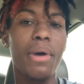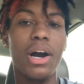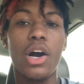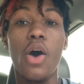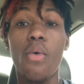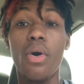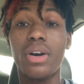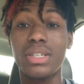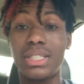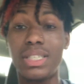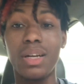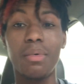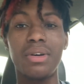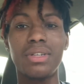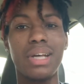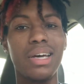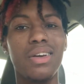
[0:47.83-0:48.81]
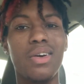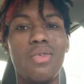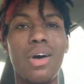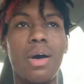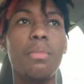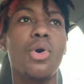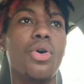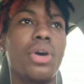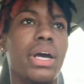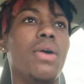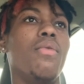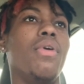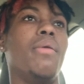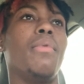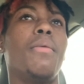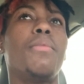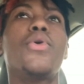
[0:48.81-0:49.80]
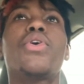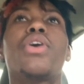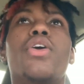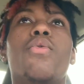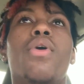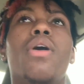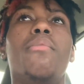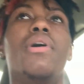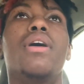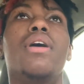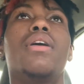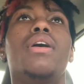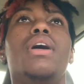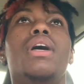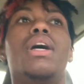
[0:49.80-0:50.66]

My coworker's telling me, I was like, you know what? I'm gonna go get one, but I'm gonna go get her one, bro.